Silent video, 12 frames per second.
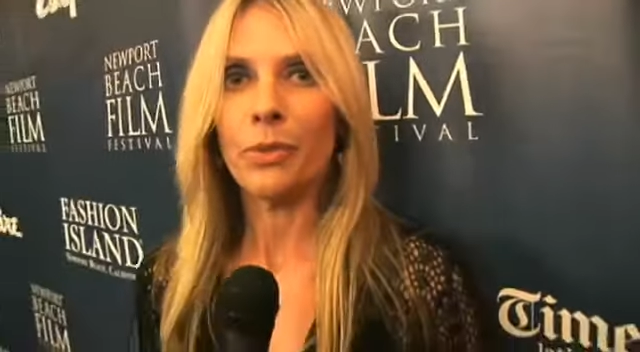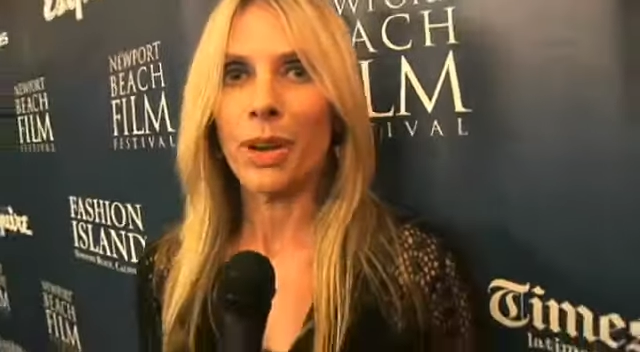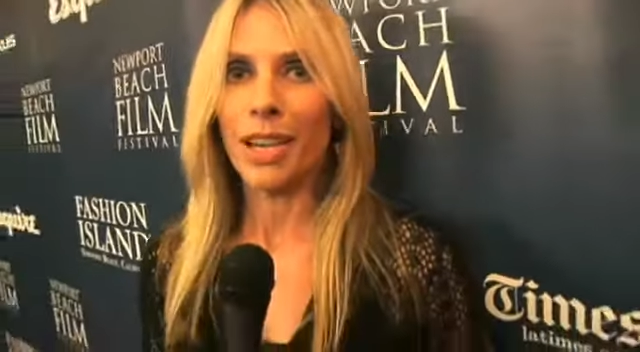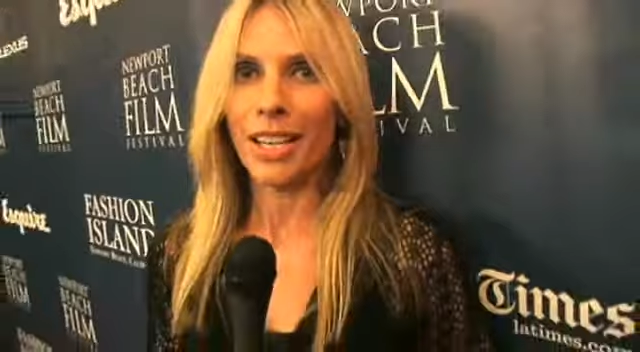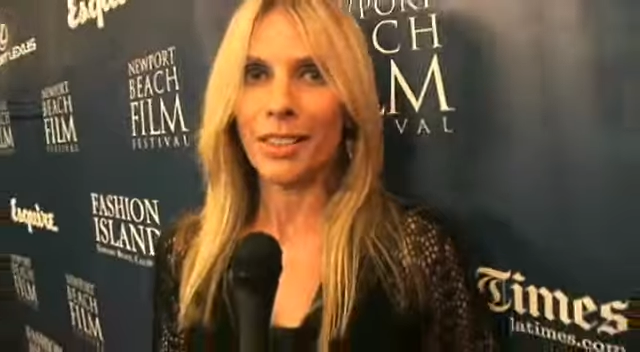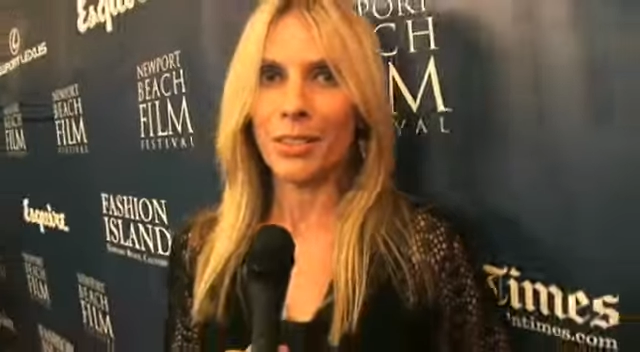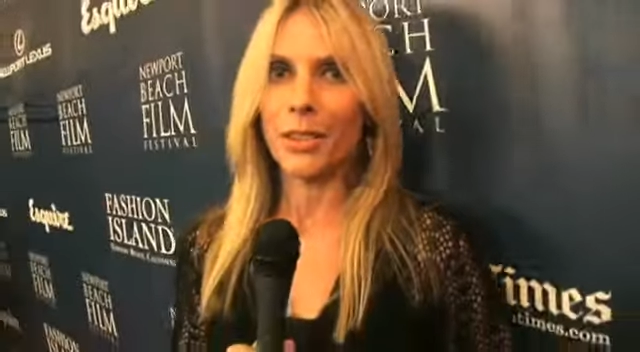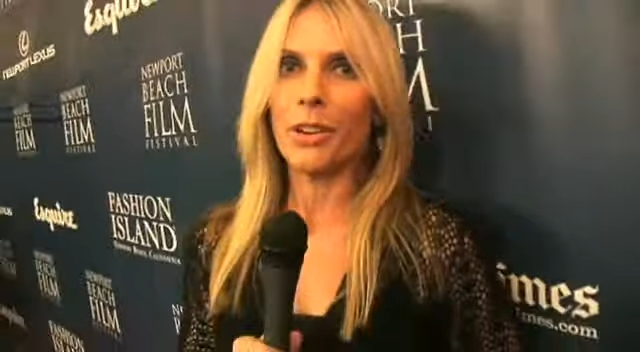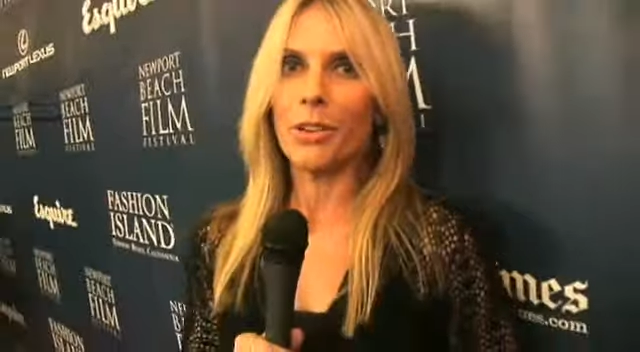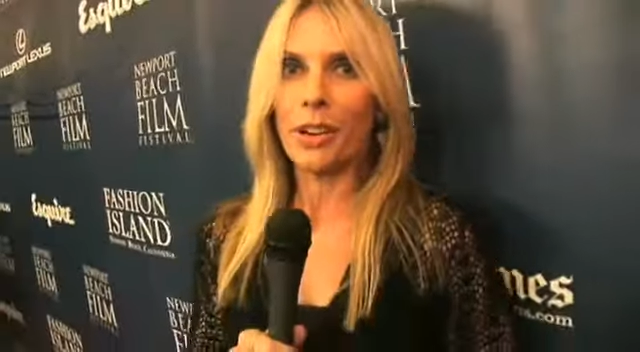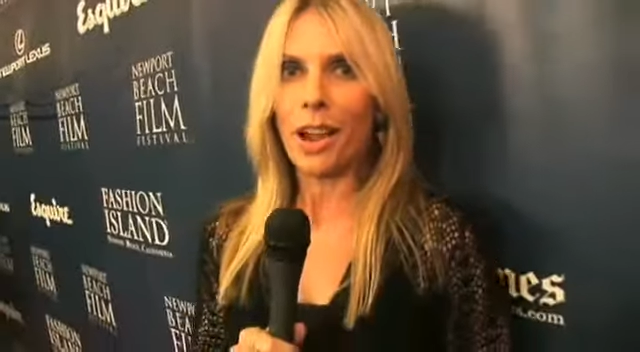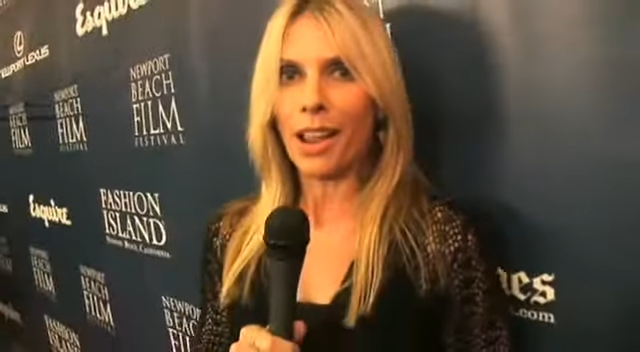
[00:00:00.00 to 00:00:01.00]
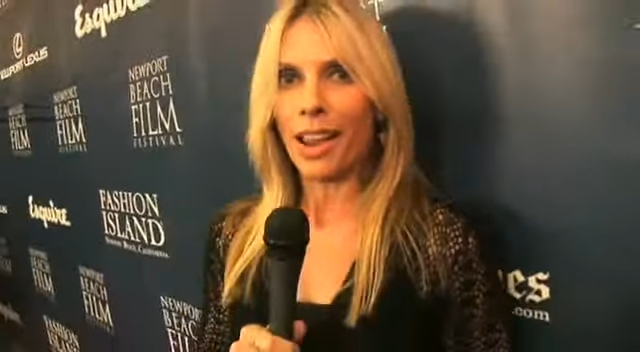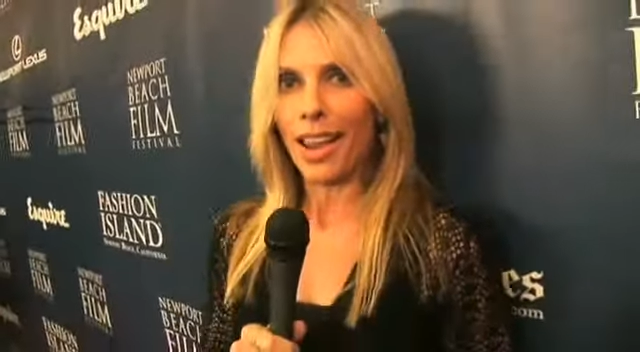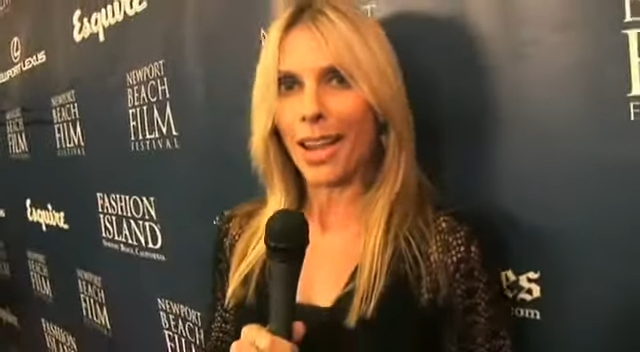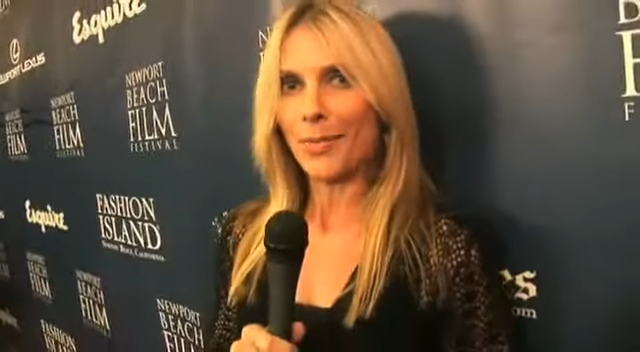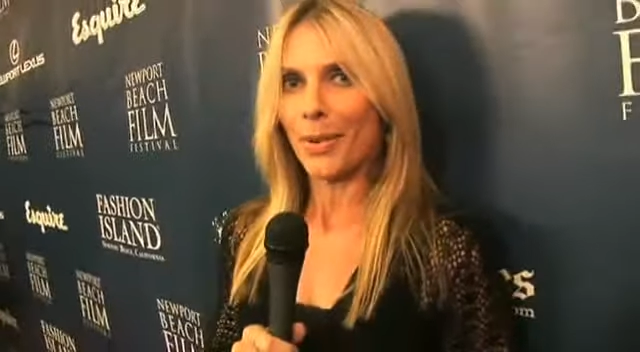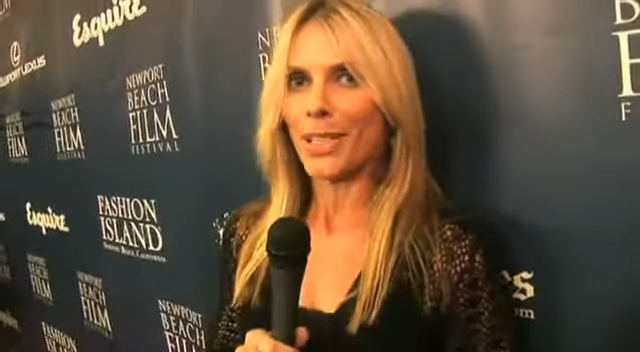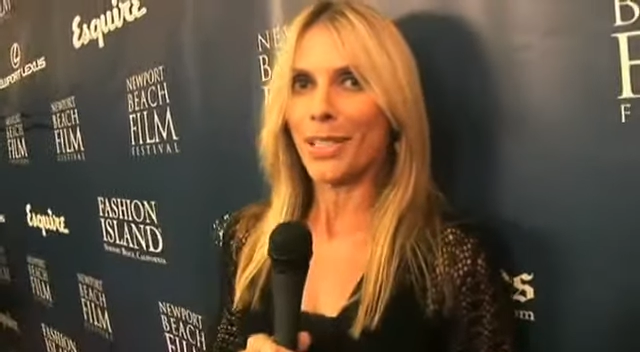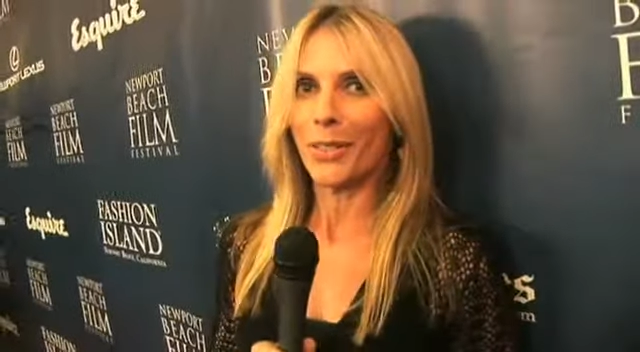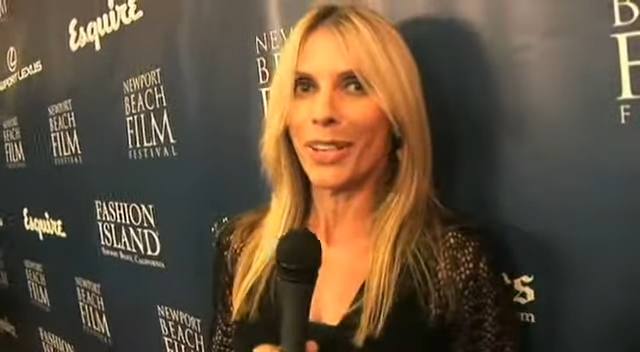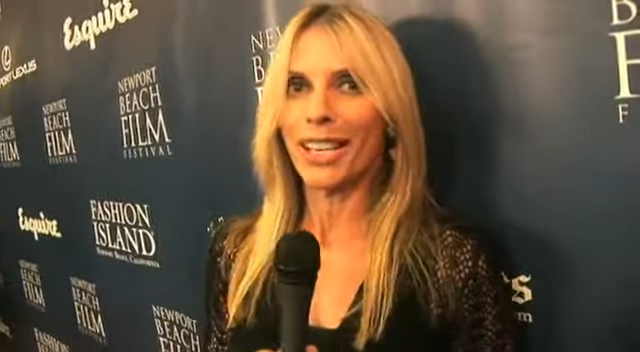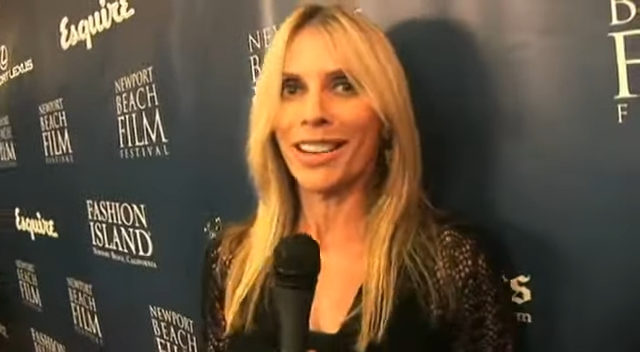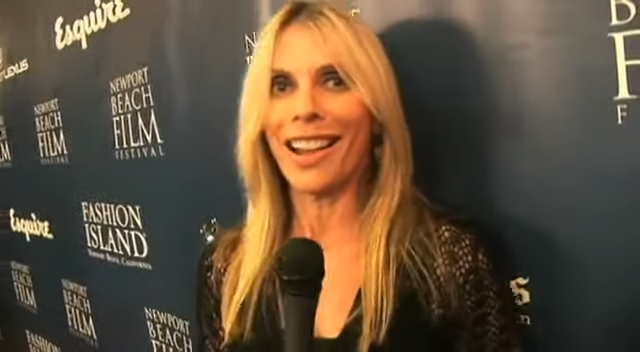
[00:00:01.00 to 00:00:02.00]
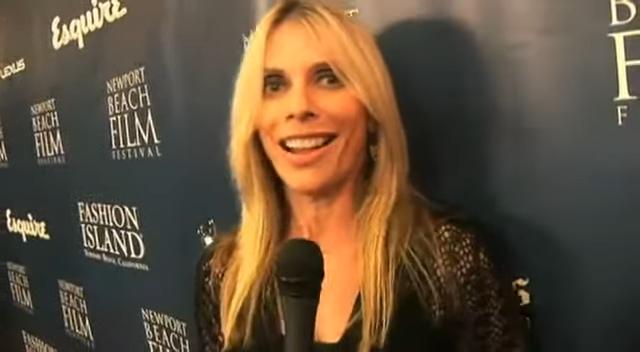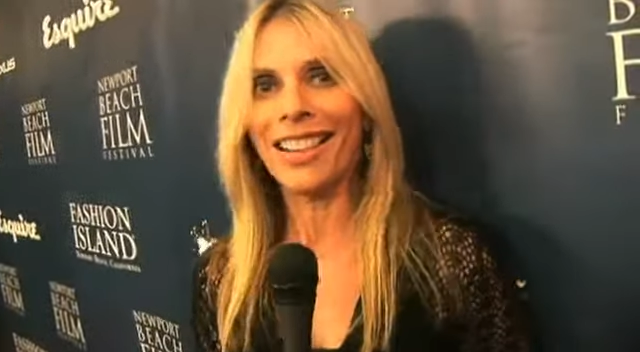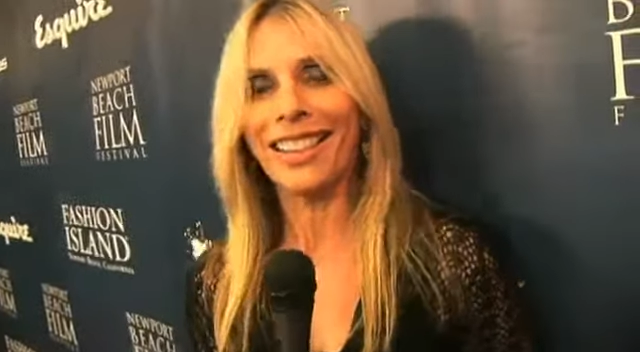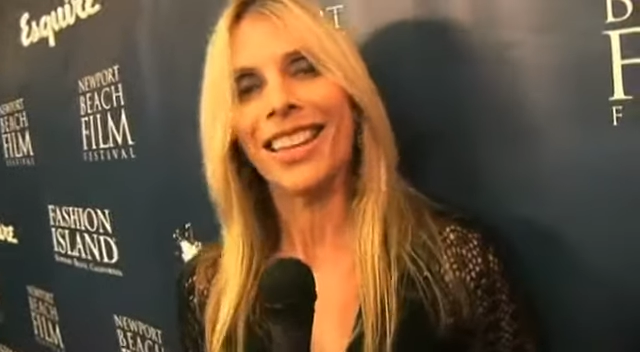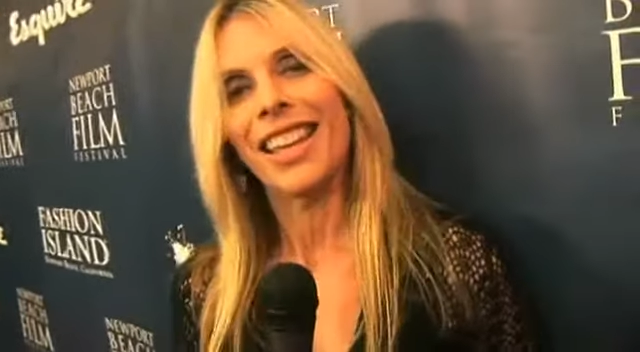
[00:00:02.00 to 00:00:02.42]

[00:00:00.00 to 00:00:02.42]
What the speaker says: running through April 29th.